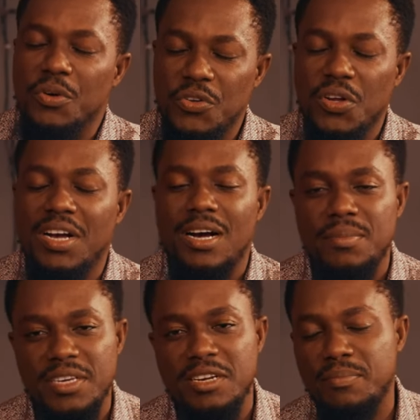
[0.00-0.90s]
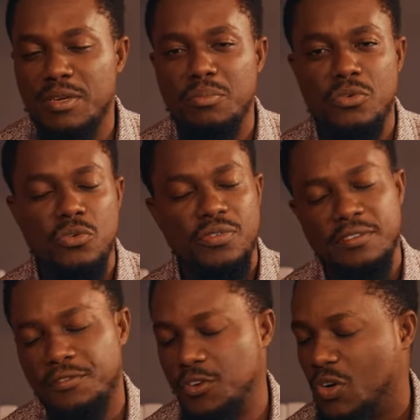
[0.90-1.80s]
So people need to come in and be moved
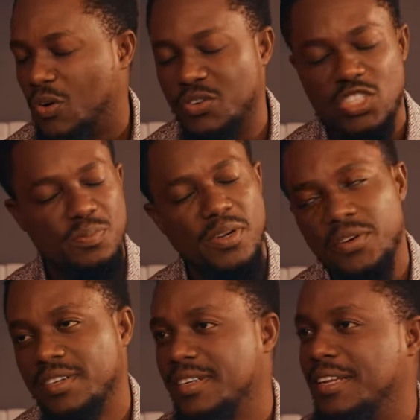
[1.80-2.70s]
and feel the Holy Spirit